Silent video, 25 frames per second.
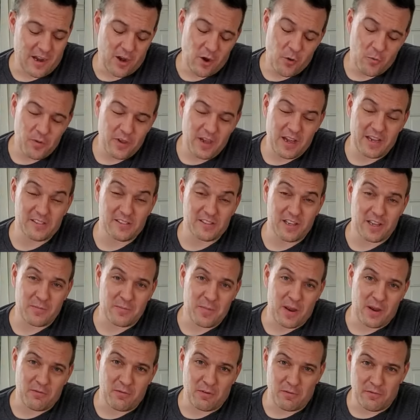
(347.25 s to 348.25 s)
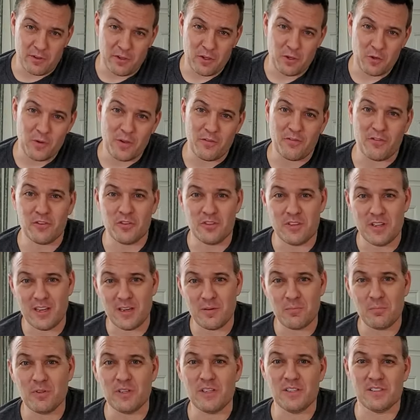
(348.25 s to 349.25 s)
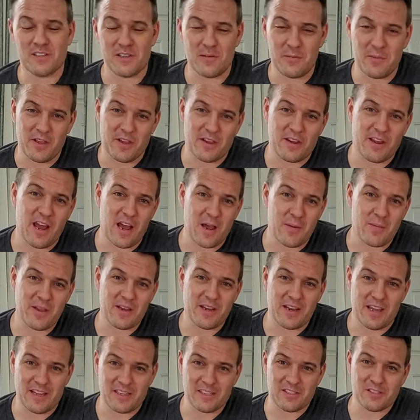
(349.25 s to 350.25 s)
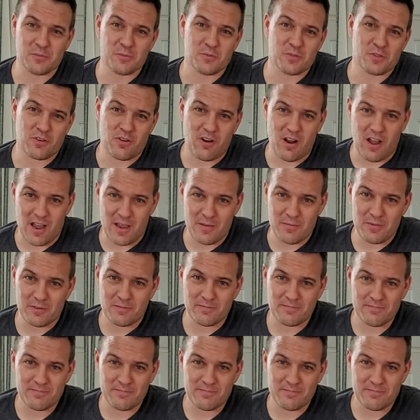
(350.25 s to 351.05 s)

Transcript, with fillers: I hope you guys liked my review. If you did, please leave me a comment and subscribe.